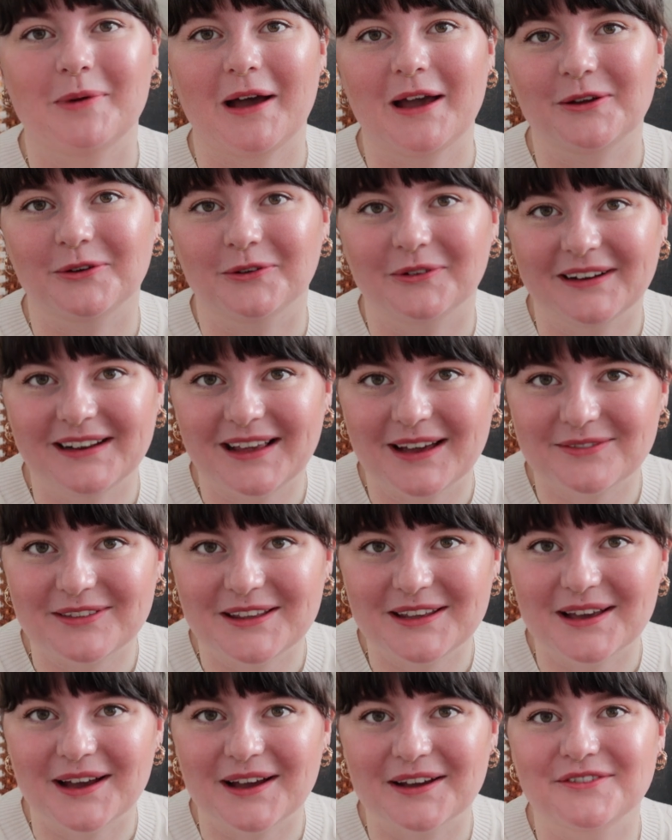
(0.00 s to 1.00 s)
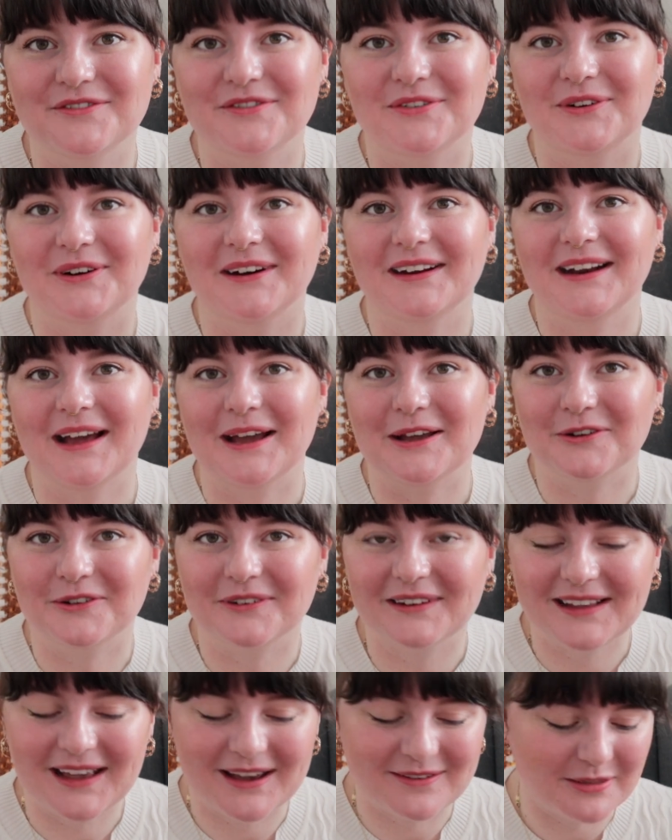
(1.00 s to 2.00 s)
I already have the yarn for it. I
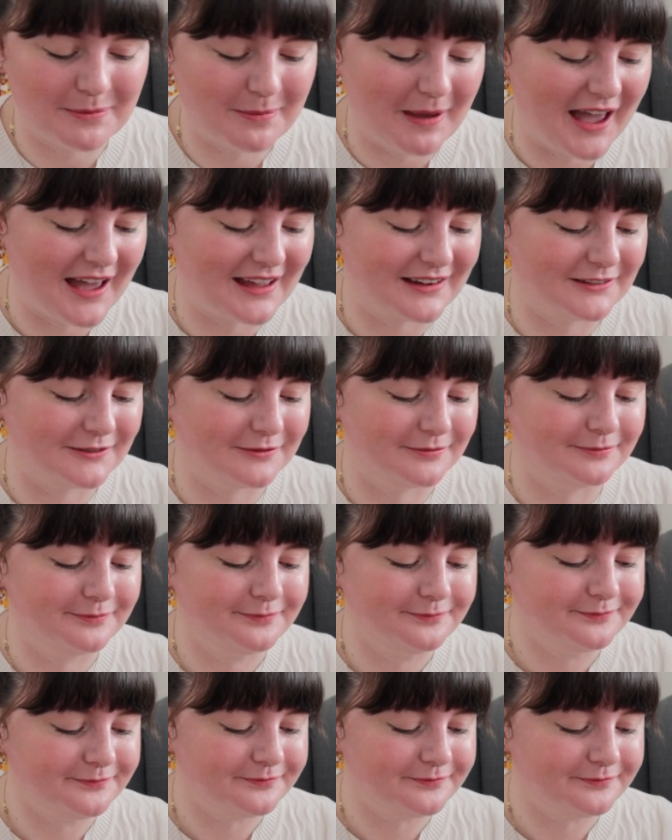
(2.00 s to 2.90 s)
already have the pattern.